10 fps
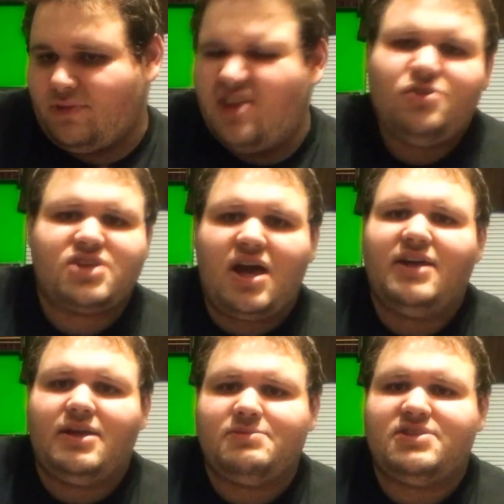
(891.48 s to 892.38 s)
there's a guy
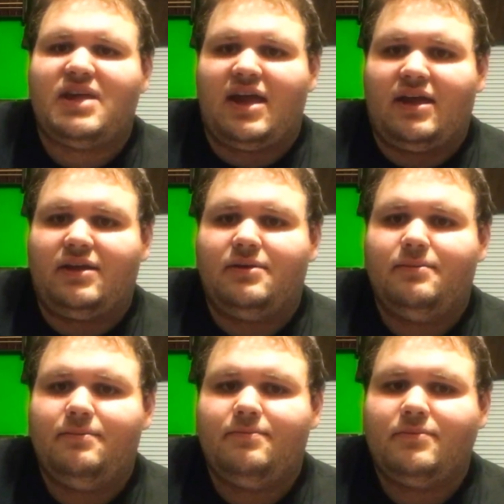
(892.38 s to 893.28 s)
named Stan.
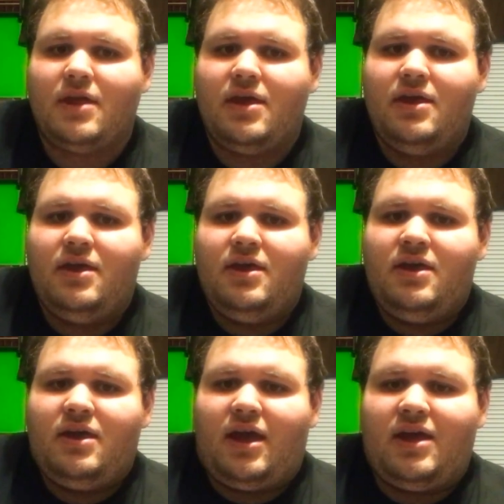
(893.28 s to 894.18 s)

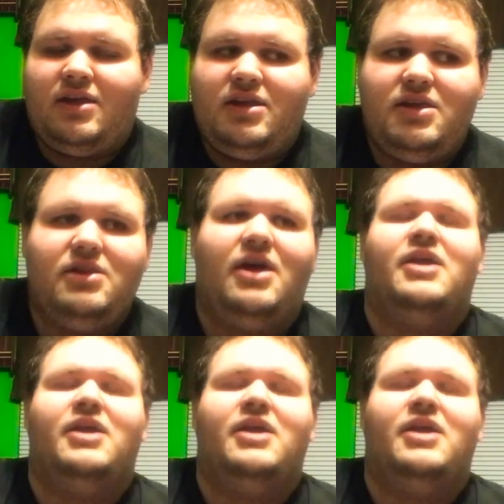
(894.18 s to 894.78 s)
And he,